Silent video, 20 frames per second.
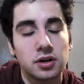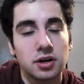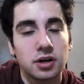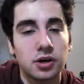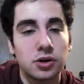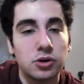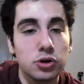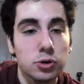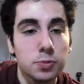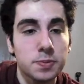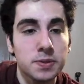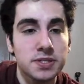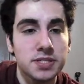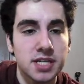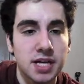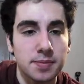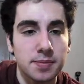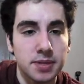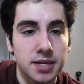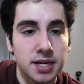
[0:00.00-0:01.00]
A hoop is
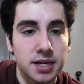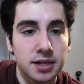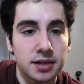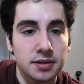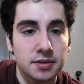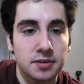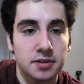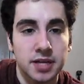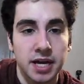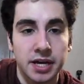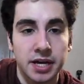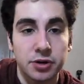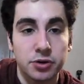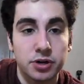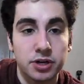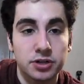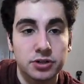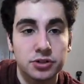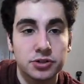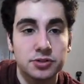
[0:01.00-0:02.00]
something that you
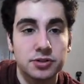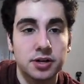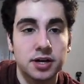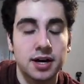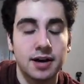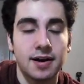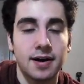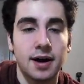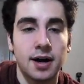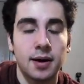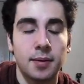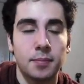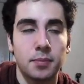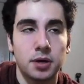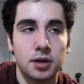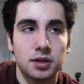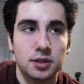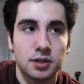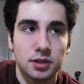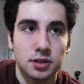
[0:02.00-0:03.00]
can um,
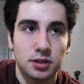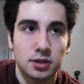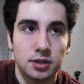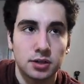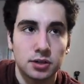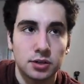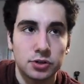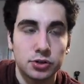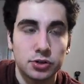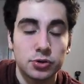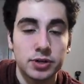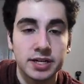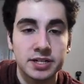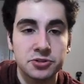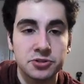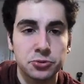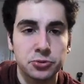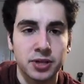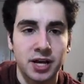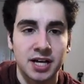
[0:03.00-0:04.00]
you can
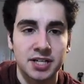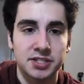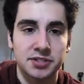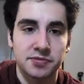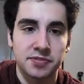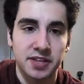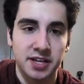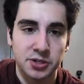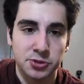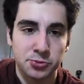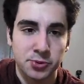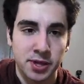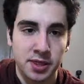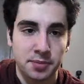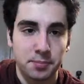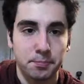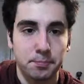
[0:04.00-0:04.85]
do lots of things with.